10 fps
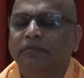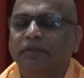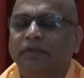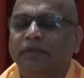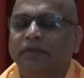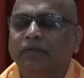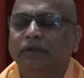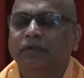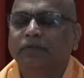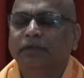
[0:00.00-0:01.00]
Feel the
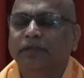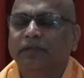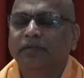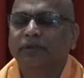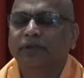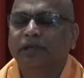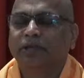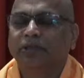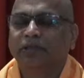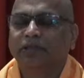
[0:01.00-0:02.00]
warmth and the
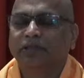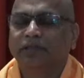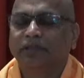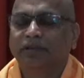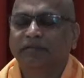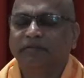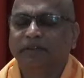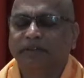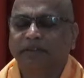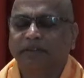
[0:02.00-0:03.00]
protection and the
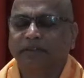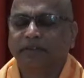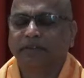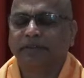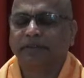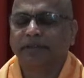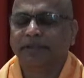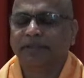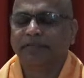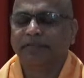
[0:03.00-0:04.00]
comfort
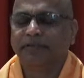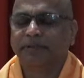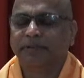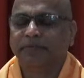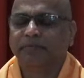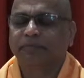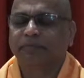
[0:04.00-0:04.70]
radiating from him.